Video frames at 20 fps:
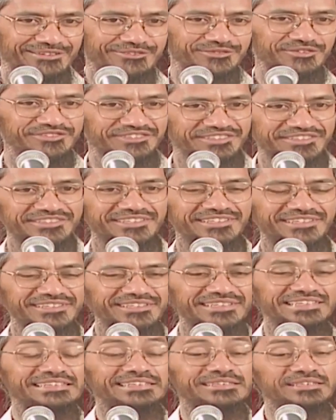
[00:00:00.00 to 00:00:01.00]
So
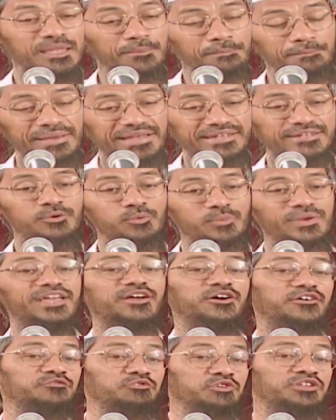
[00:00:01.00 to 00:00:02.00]
sister, the better
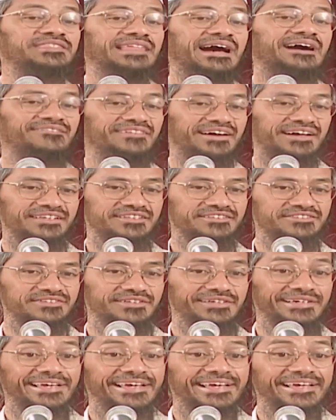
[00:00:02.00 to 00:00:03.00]
way of doing dawah is,
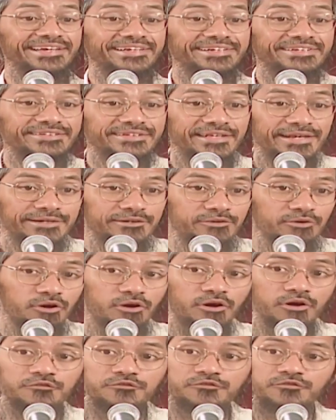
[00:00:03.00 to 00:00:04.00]
instead
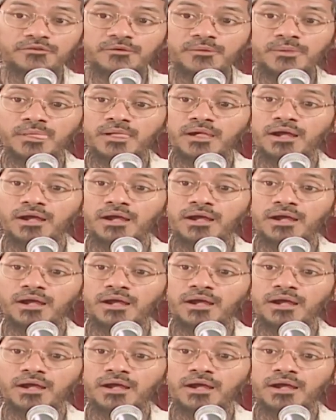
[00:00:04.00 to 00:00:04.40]
of